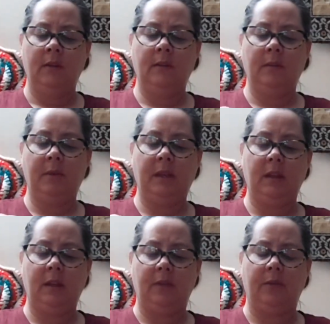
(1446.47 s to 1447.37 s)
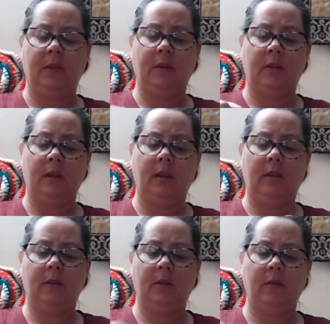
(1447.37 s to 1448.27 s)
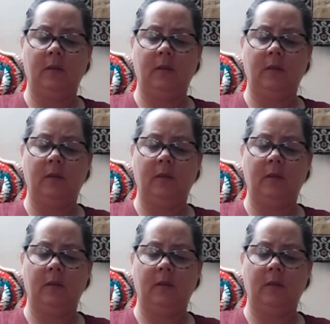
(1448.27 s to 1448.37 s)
something different. Like,